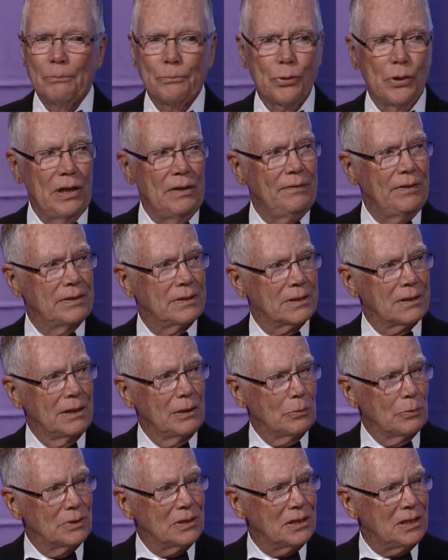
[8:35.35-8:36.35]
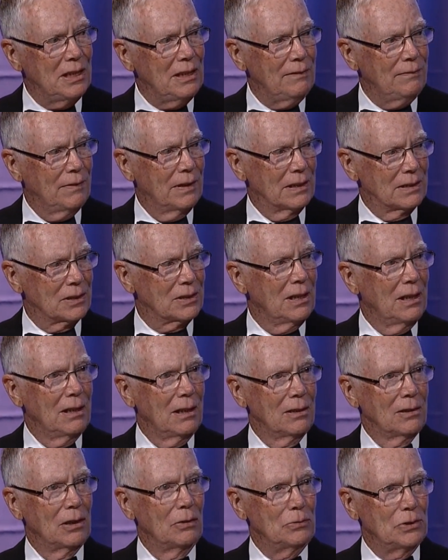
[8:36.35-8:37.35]
previously received
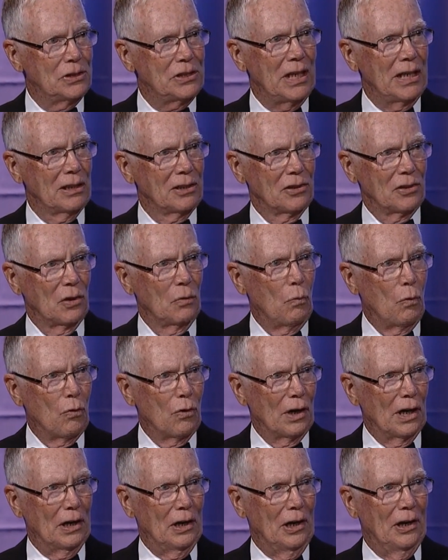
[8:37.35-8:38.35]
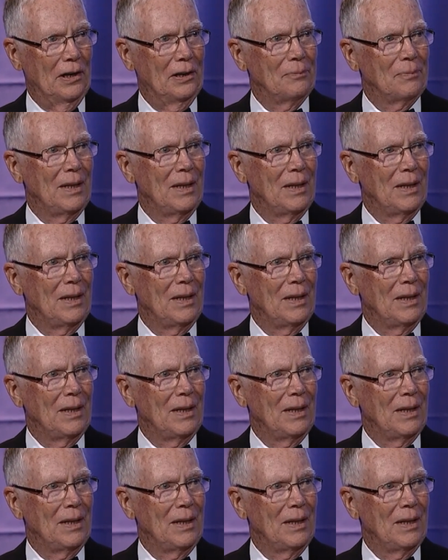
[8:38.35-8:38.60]
this Lone Sailor Award.